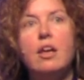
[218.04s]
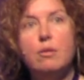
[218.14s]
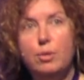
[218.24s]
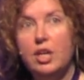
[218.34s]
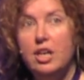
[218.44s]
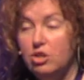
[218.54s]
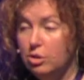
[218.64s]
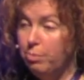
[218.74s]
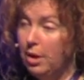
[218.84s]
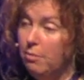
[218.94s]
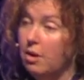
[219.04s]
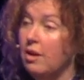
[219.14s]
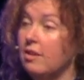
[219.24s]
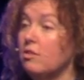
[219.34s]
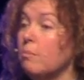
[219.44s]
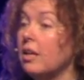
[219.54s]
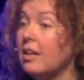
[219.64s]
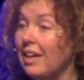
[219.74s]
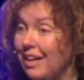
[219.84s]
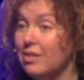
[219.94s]
And A Communications Primer, as
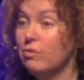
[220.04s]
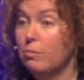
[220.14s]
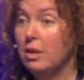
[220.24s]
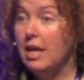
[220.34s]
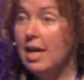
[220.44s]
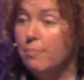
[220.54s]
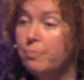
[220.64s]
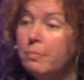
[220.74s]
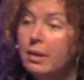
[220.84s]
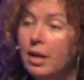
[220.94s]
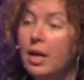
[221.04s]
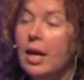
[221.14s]
you might guess from the name,